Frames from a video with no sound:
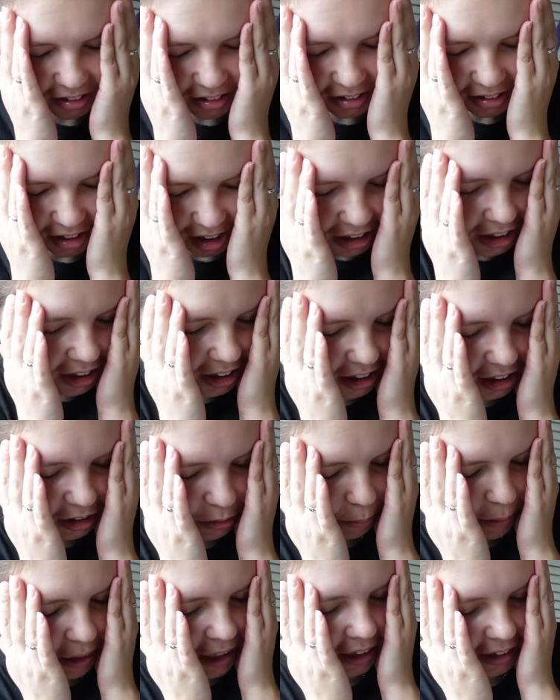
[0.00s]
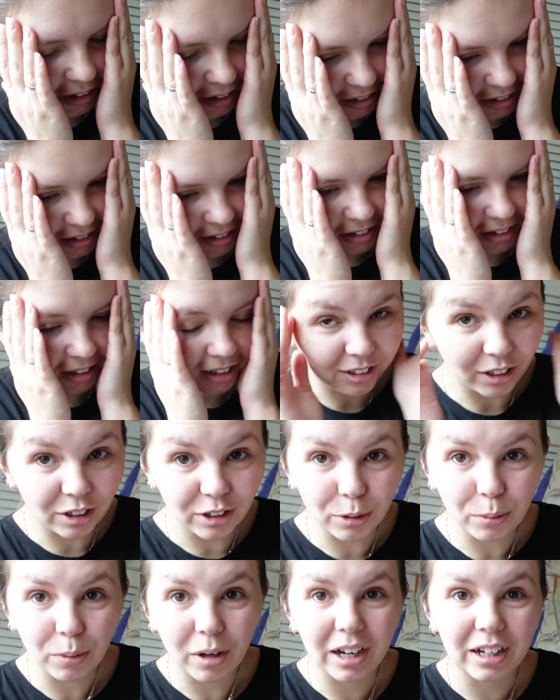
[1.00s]
sending things back. I don't
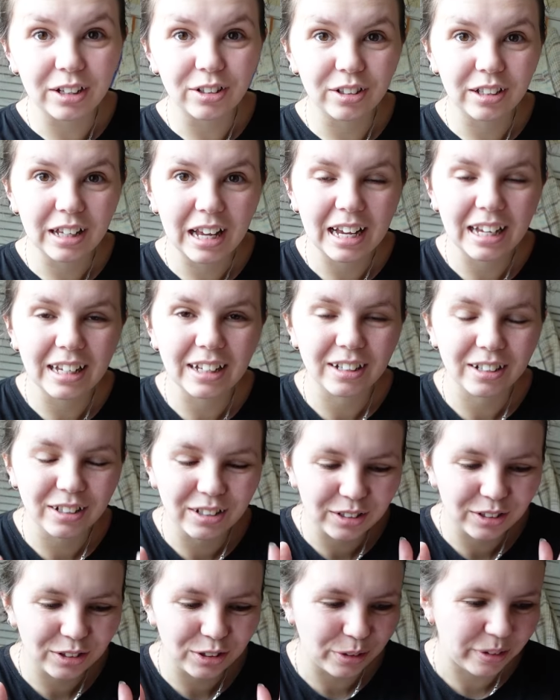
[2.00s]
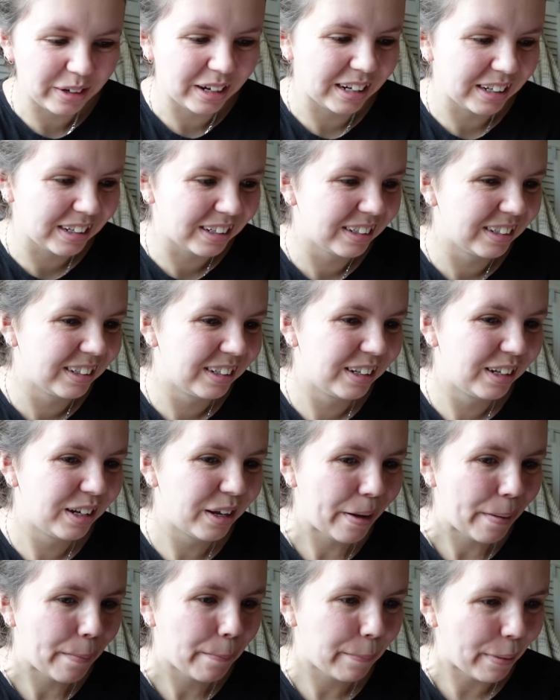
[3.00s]
know why, I just hate doing
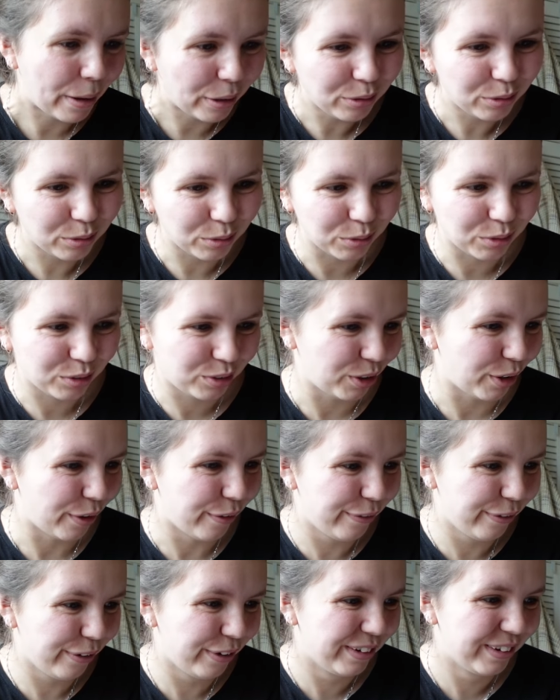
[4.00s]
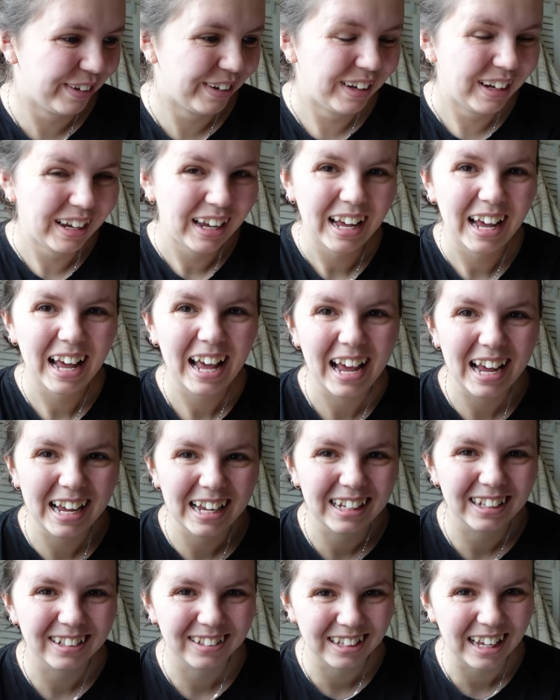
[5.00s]
postal stuff.
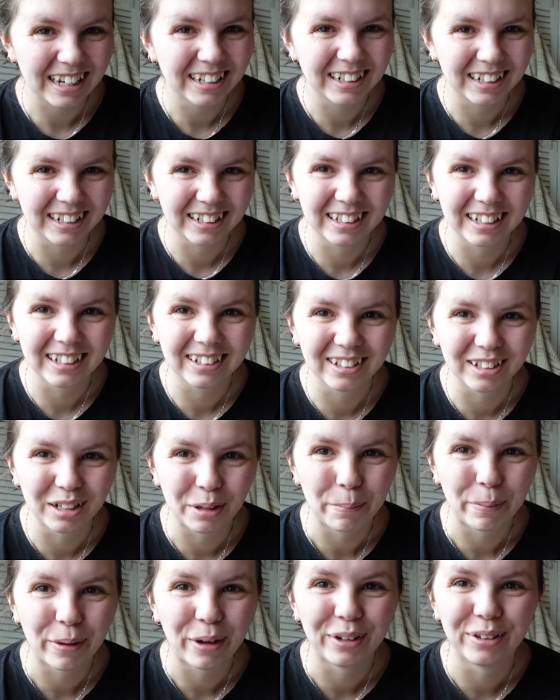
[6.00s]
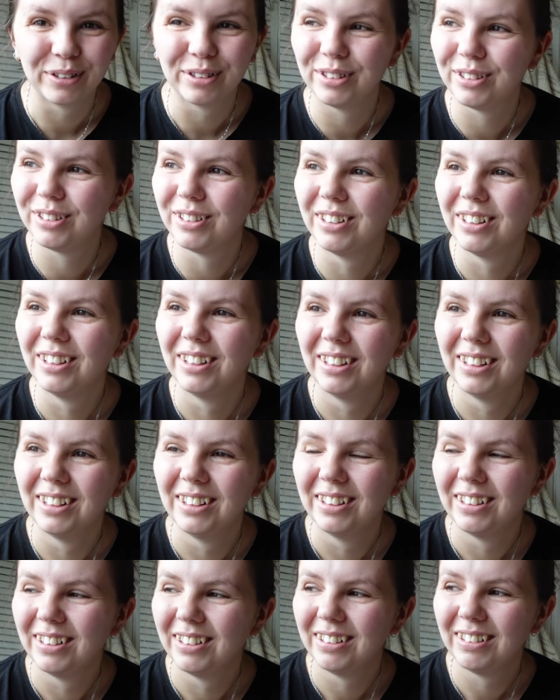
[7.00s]
Hate sending things in the post.
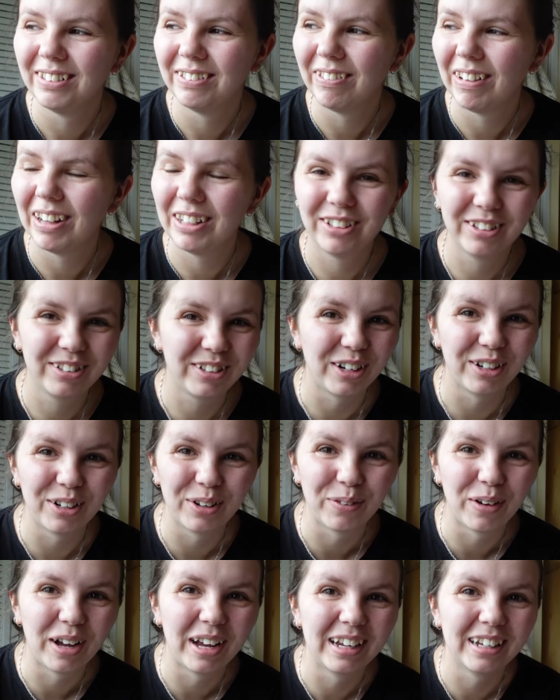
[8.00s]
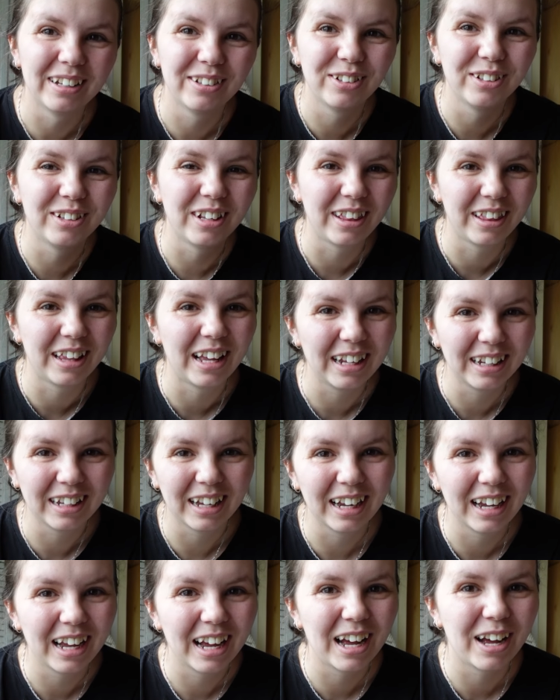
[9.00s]
I just don't know why. It's just a thing
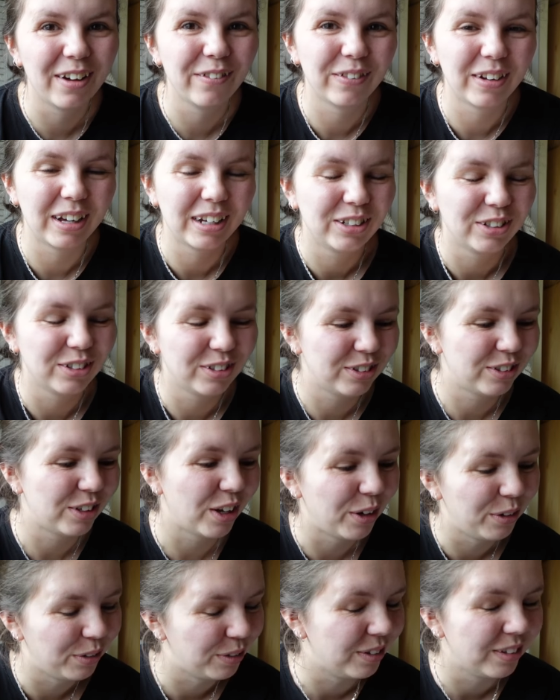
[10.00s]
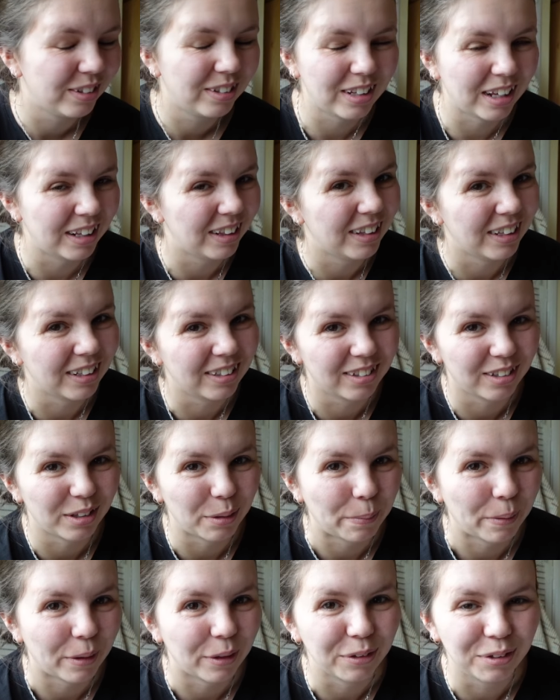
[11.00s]
that I have. I just don't send things in
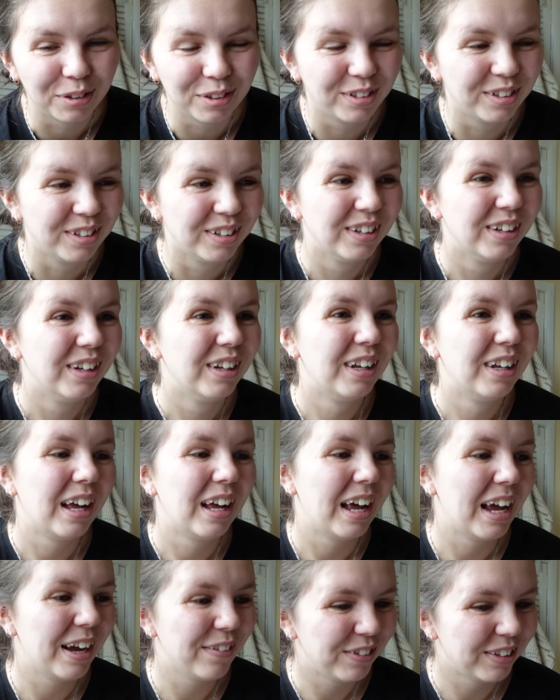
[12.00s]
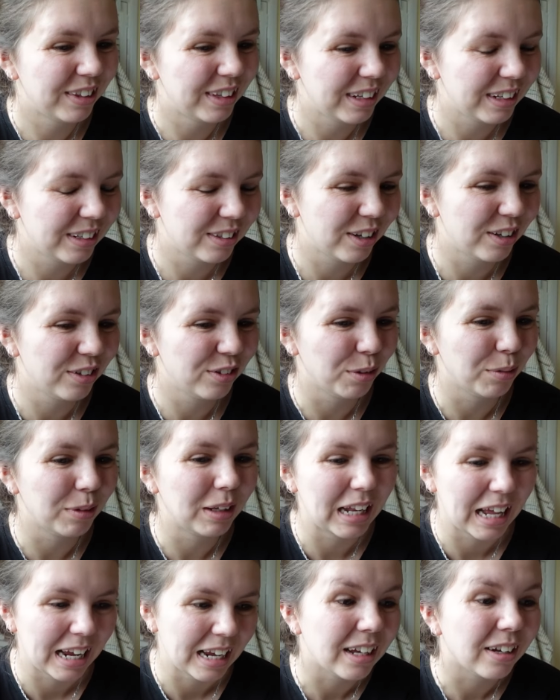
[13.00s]
the post. Everything turns up
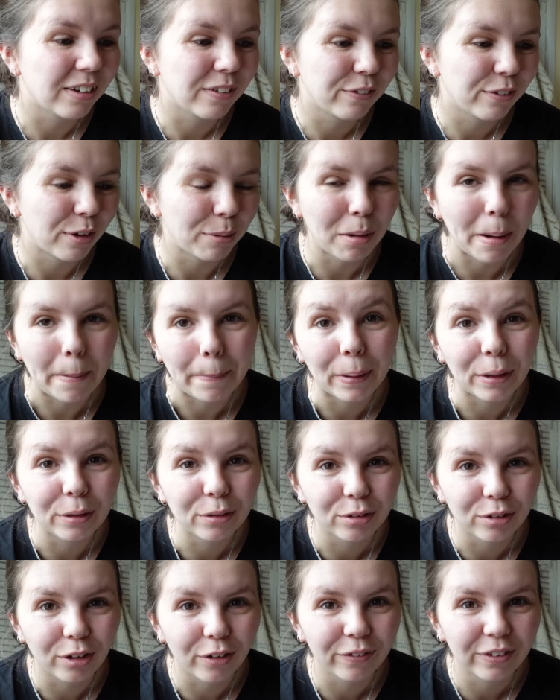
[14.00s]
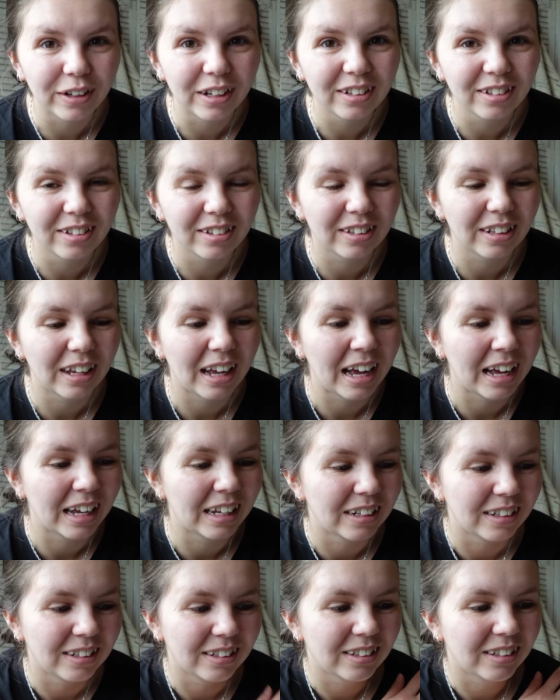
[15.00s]
late from our post office
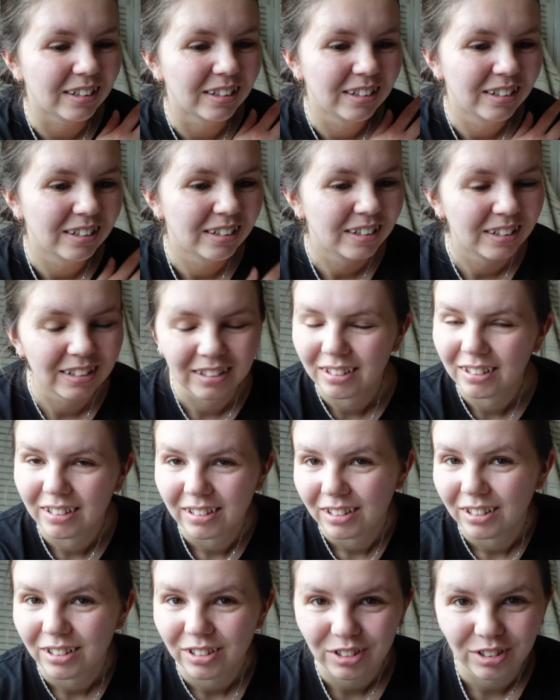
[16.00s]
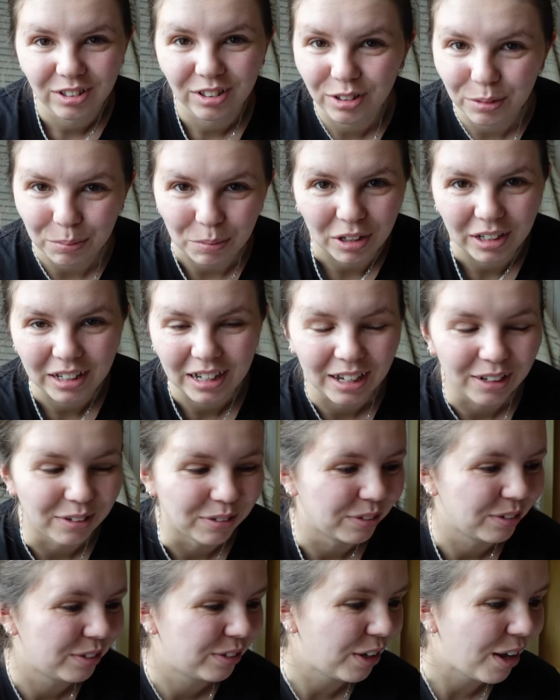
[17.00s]
and it just doesn't work
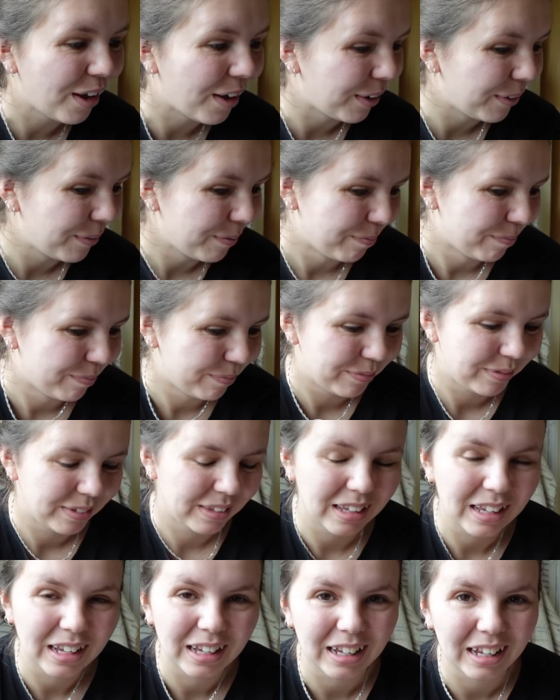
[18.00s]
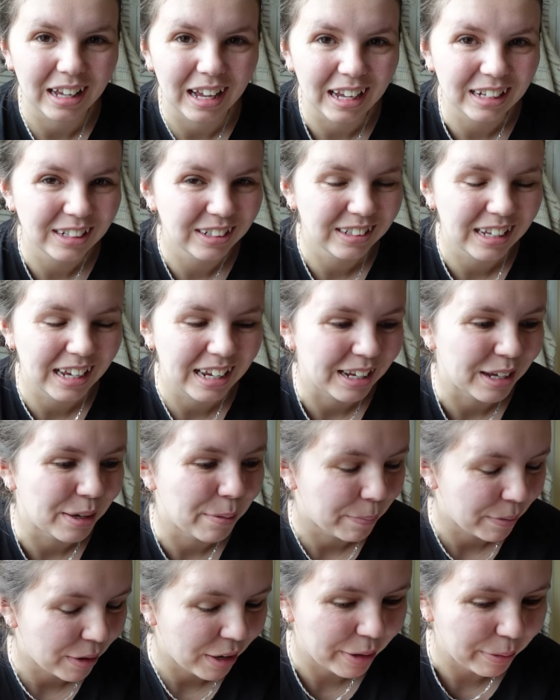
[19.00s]
out. So I just hate
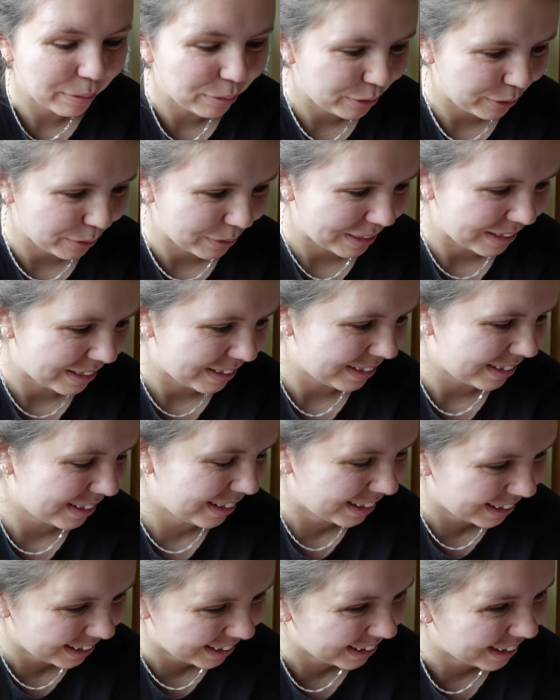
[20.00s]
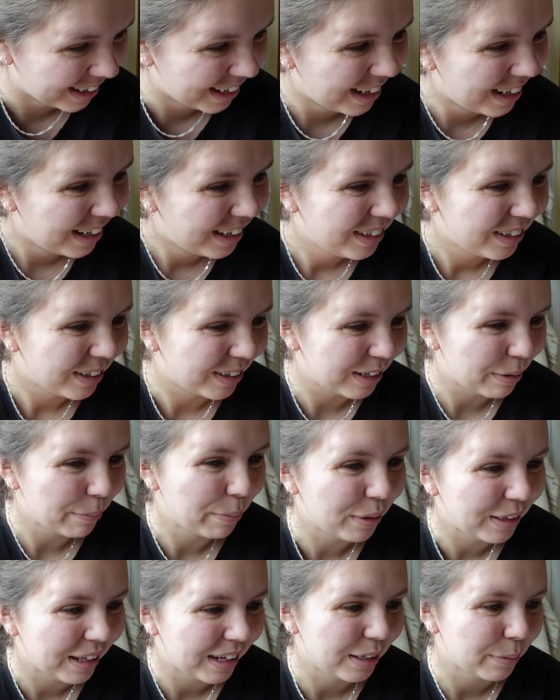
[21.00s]
it, but I will do it. I'm going to
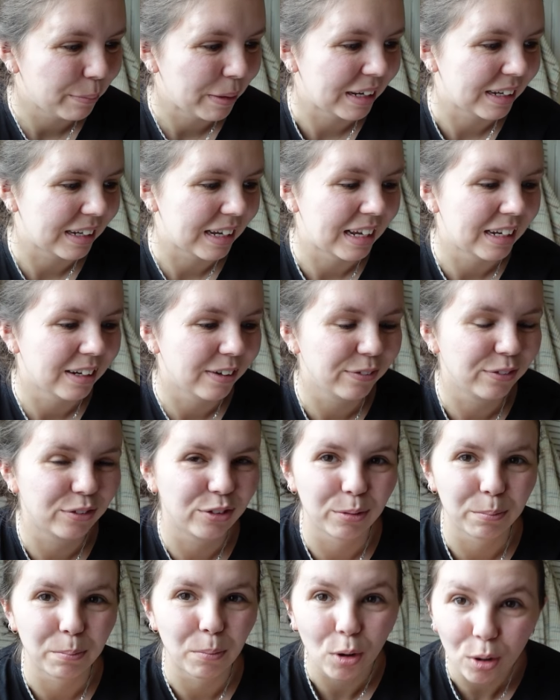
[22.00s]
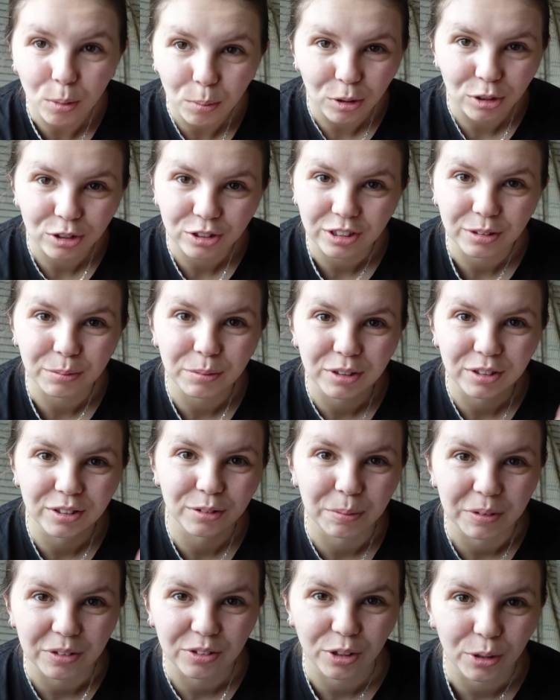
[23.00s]
put that in the bag, and I've done more washing because
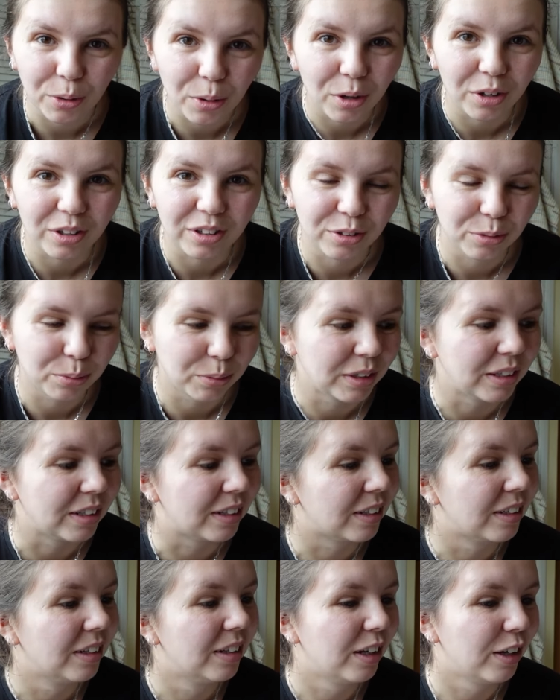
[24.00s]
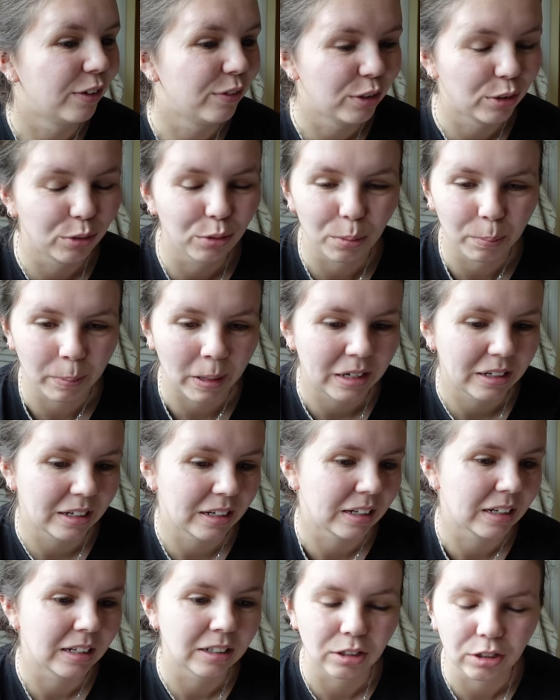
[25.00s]
it's been so hot this week. I've done all the
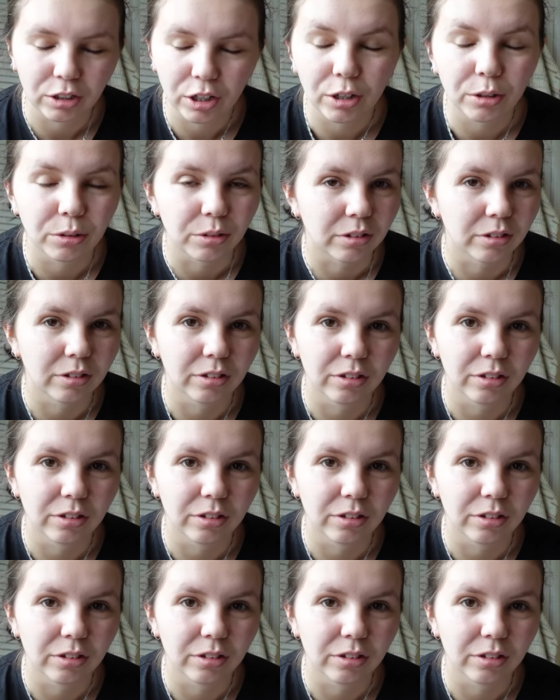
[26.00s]
bedding and our coats